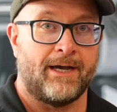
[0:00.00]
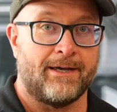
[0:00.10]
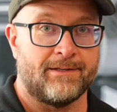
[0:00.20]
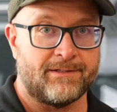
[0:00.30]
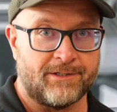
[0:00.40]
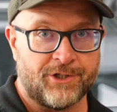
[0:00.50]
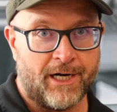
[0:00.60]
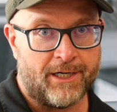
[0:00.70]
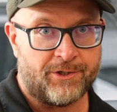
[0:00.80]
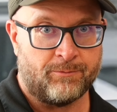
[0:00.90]
Hey, this is
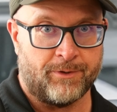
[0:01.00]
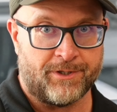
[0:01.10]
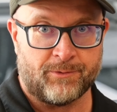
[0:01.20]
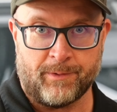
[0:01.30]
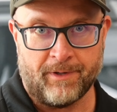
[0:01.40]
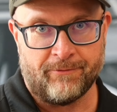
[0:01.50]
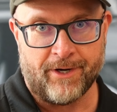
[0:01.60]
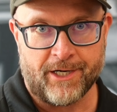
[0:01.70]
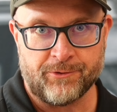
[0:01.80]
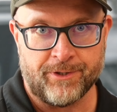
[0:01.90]
Josh with Sweet
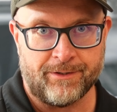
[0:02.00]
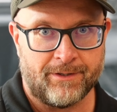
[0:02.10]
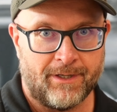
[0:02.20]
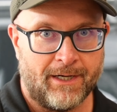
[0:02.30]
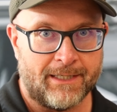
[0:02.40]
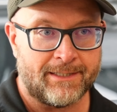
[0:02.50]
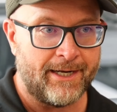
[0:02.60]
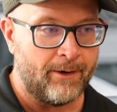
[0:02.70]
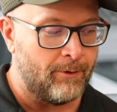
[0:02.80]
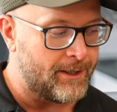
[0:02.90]
Manufacturing. Today
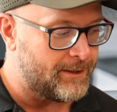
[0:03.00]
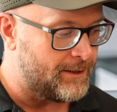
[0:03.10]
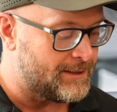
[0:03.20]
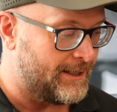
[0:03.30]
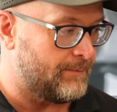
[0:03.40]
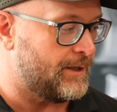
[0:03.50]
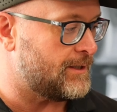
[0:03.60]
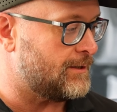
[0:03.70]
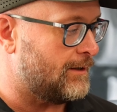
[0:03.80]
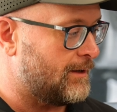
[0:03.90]
I wanted to take a minute to
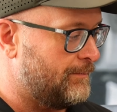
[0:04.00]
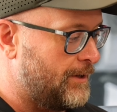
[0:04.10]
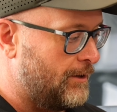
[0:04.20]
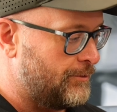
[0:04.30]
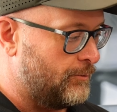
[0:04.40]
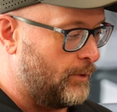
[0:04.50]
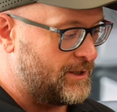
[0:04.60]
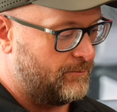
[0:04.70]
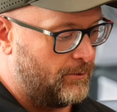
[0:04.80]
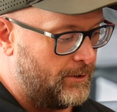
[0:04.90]
talk about your
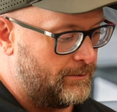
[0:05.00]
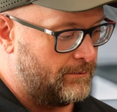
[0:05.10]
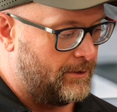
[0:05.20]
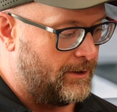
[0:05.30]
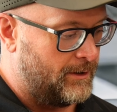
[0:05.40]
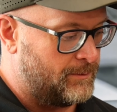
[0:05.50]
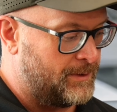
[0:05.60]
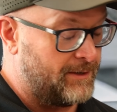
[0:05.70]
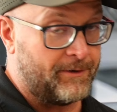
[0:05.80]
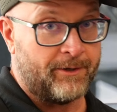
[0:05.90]
reservoir and
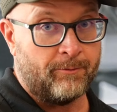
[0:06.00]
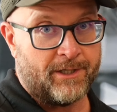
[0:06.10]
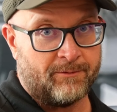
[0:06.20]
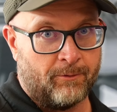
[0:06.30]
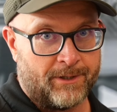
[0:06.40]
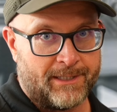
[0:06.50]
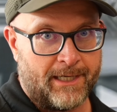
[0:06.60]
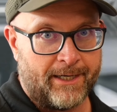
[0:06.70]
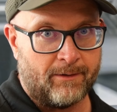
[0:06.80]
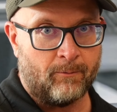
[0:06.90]
specifically reservoir
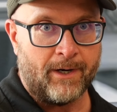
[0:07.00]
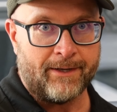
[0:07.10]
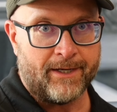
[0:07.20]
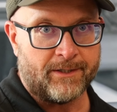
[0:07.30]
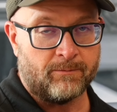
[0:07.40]
design and why that's